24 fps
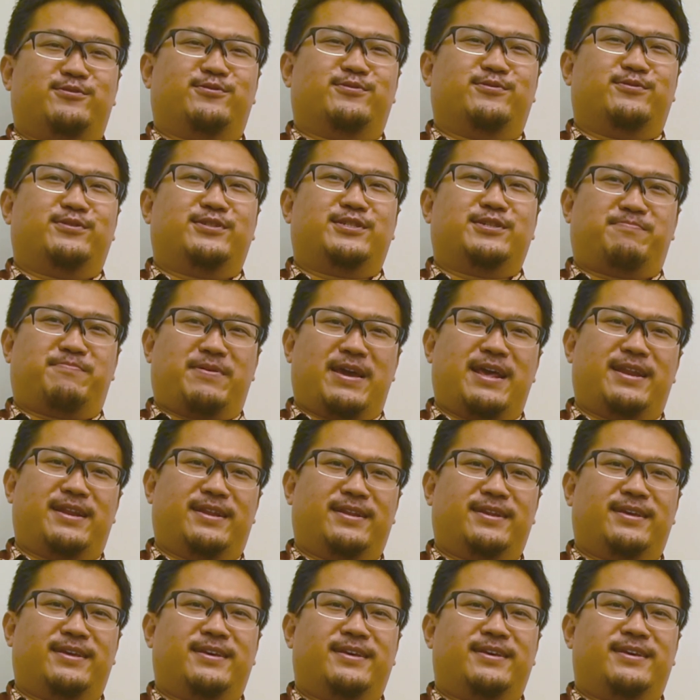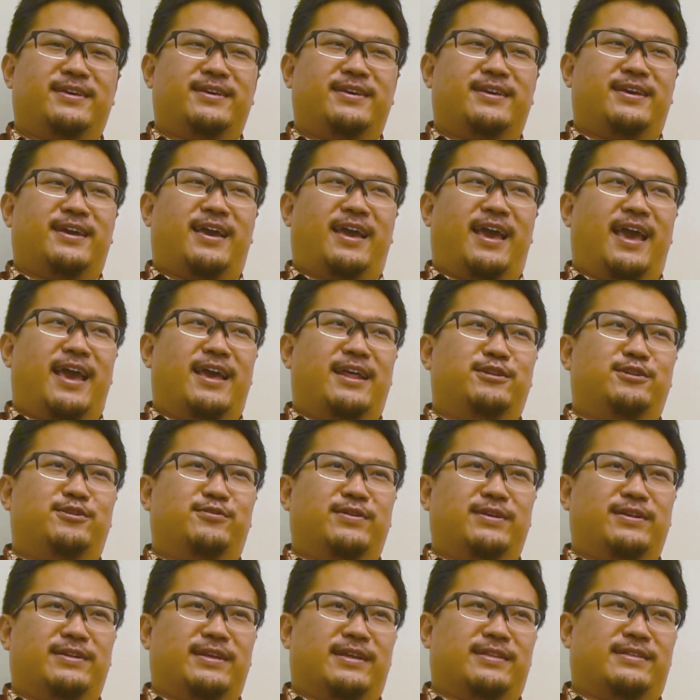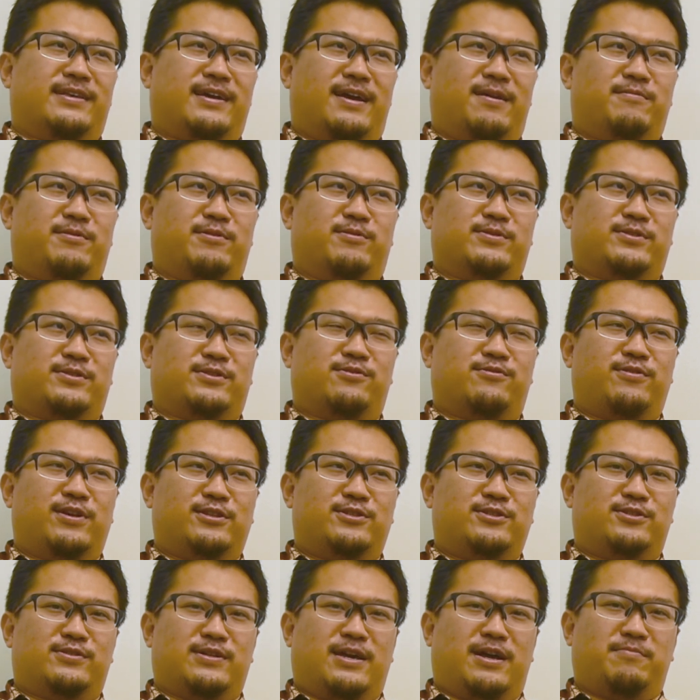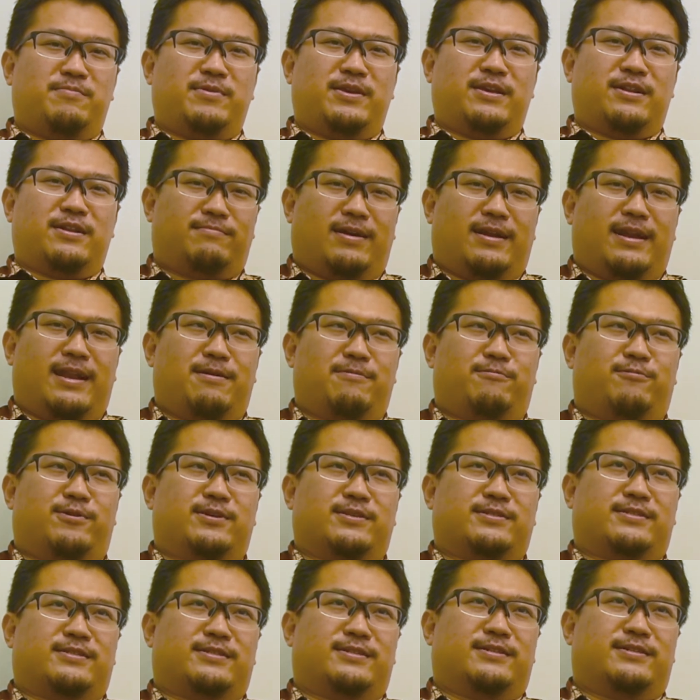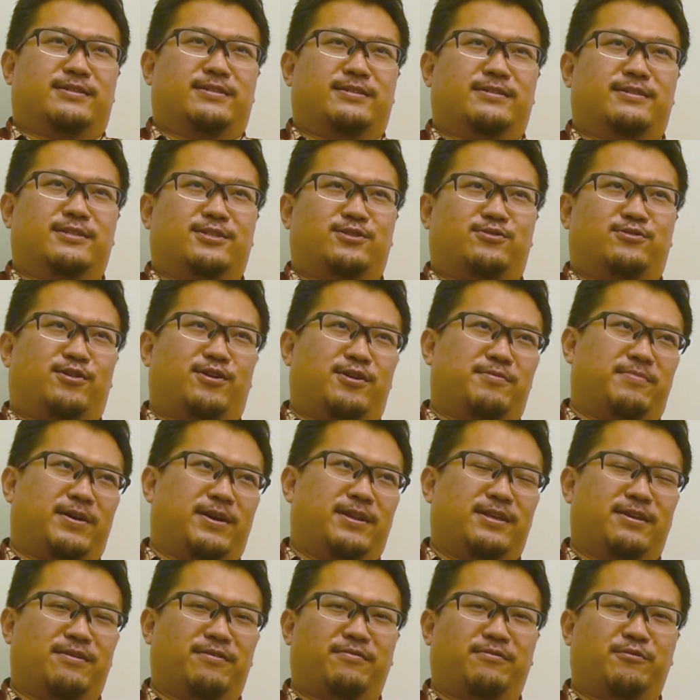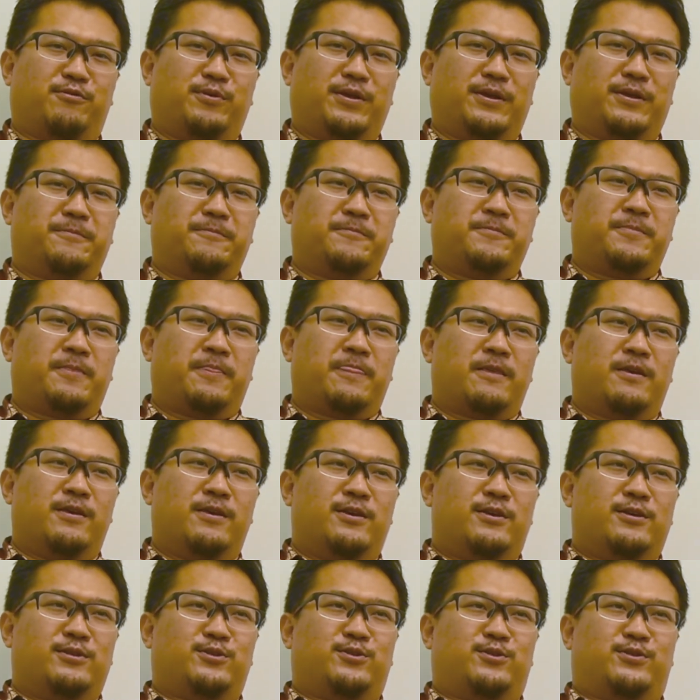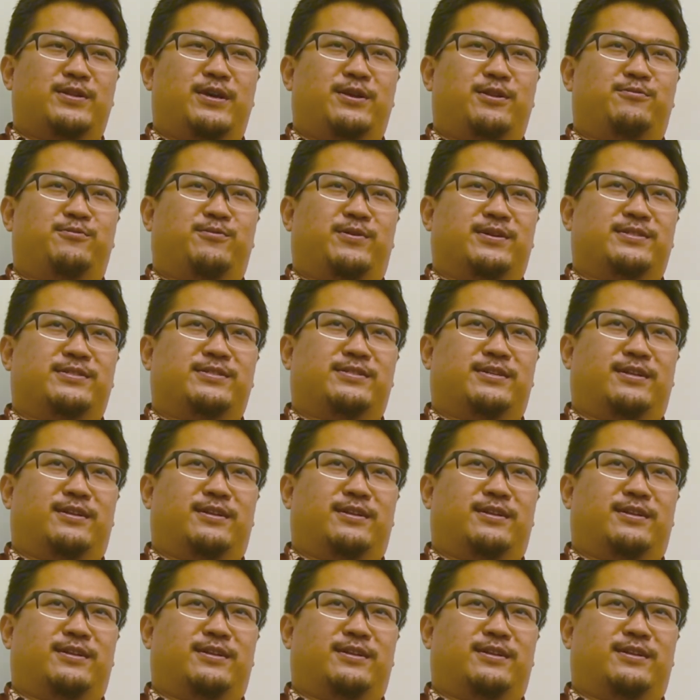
to Japan. And during that time, there was a great tsunami, and my lab was destroyed by the earthquake. So that was a